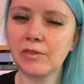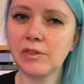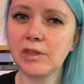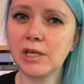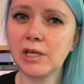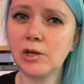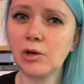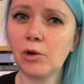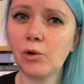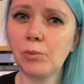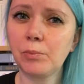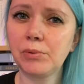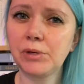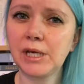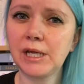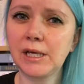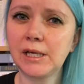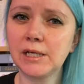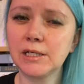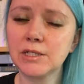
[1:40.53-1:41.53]
The
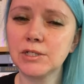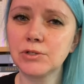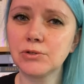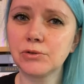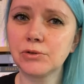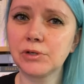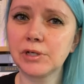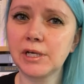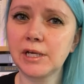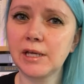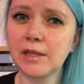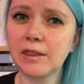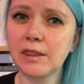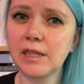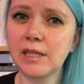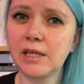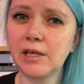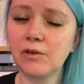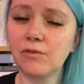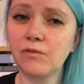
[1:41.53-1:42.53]
opening story,
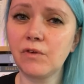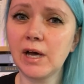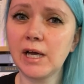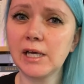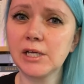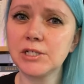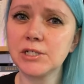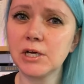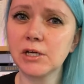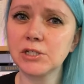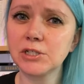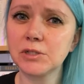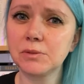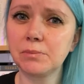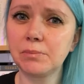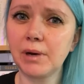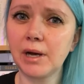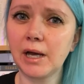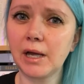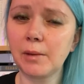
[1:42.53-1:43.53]
The Viaduct
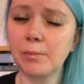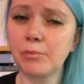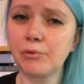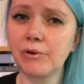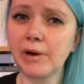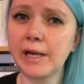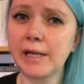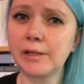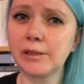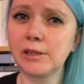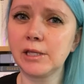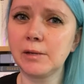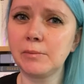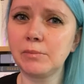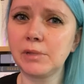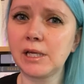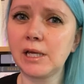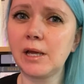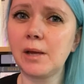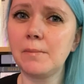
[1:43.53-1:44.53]
by Brian Lumley,